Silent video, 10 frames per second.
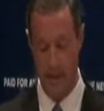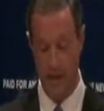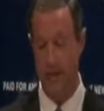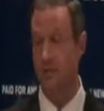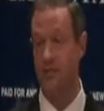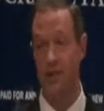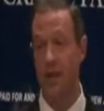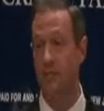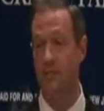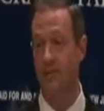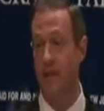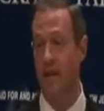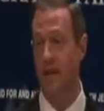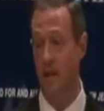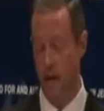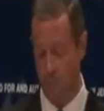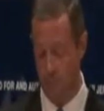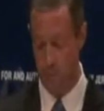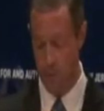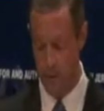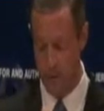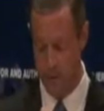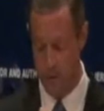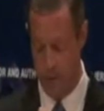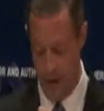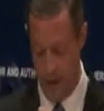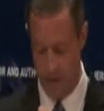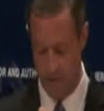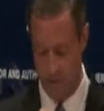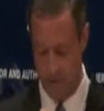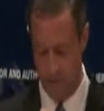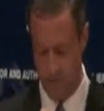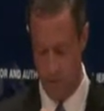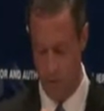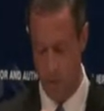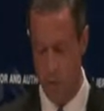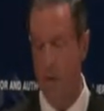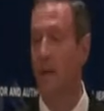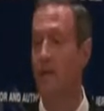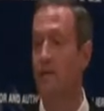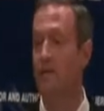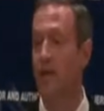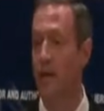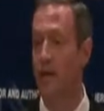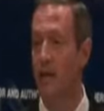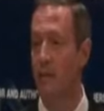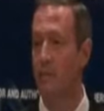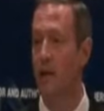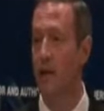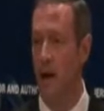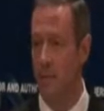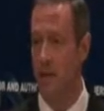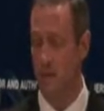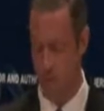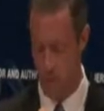And instead of standing up for the middle class, we get stand-up comedy